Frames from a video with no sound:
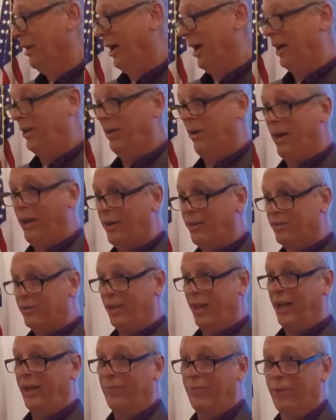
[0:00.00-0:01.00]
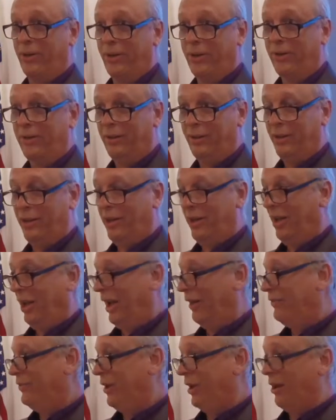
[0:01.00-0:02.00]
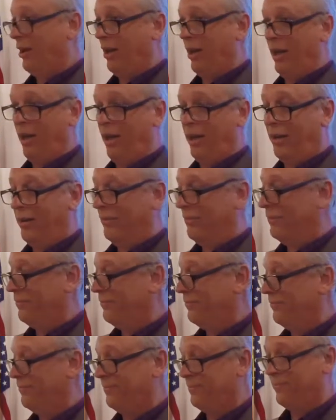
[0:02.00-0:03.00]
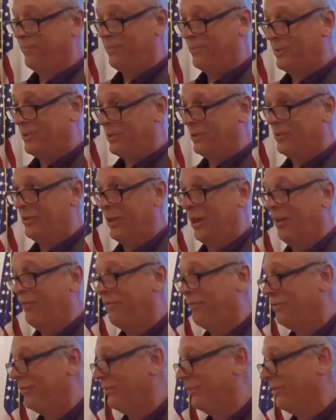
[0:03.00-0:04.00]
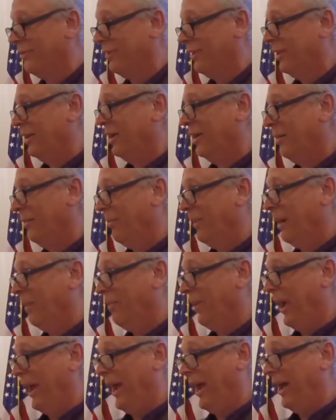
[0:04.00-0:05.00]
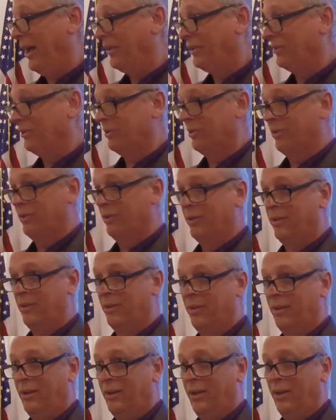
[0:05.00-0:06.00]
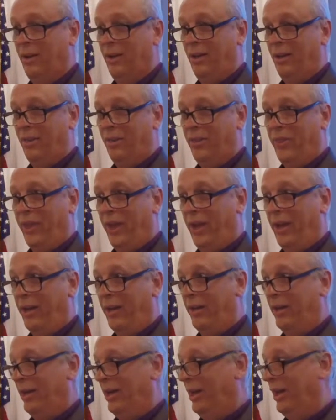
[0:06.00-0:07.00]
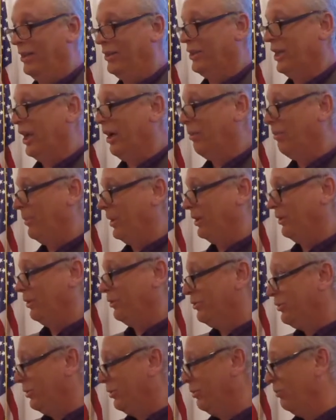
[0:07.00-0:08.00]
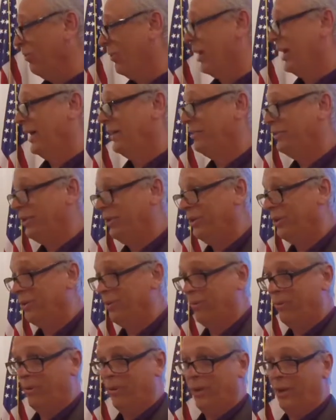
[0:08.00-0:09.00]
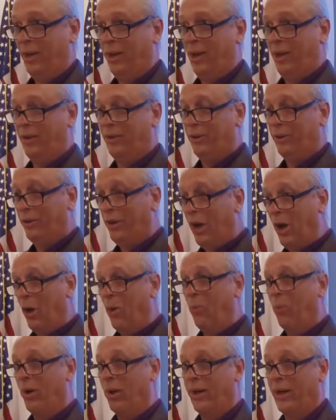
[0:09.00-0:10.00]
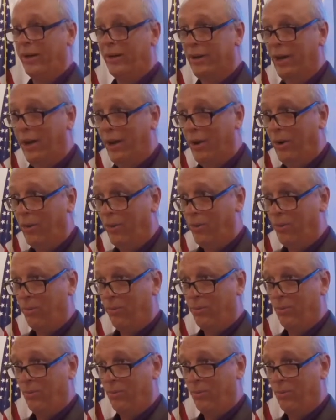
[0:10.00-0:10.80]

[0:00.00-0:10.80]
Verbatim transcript: I know how to sight read. I've done a lot of stuff in my past that has helped me to do what I do and to know what I know.